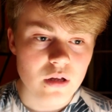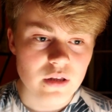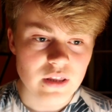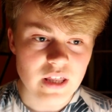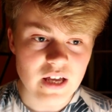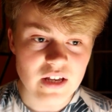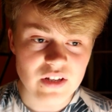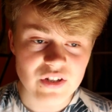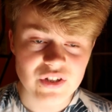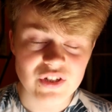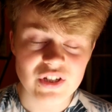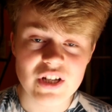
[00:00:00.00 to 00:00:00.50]

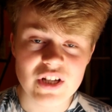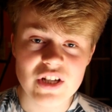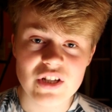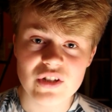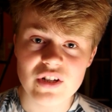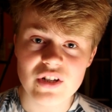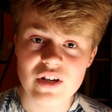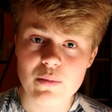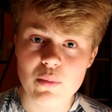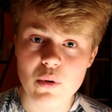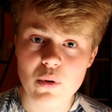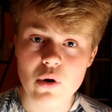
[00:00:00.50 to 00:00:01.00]
that
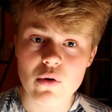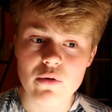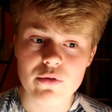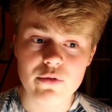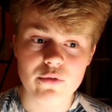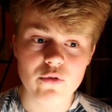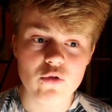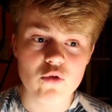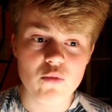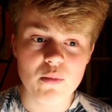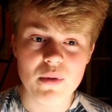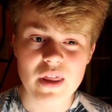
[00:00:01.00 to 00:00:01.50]
season he broke
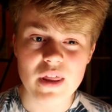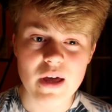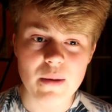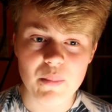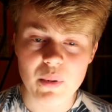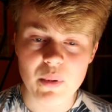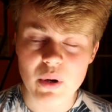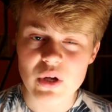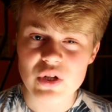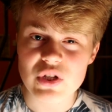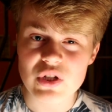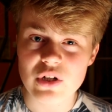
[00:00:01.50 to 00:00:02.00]
through, but
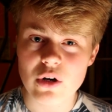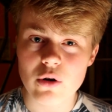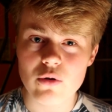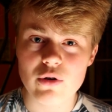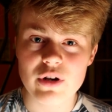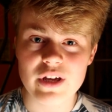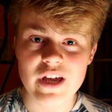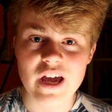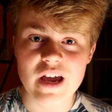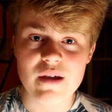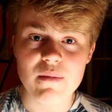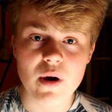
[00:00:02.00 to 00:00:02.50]
that
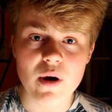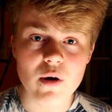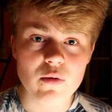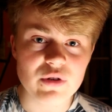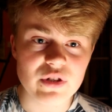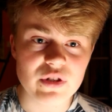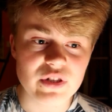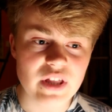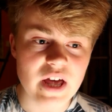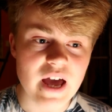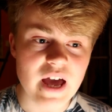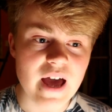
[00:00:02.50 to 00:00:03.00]
Barcelona game, I
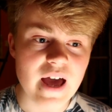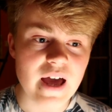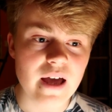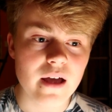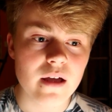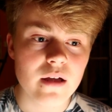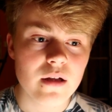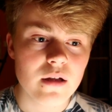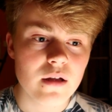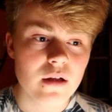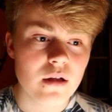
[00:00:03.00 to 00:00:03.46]
was there.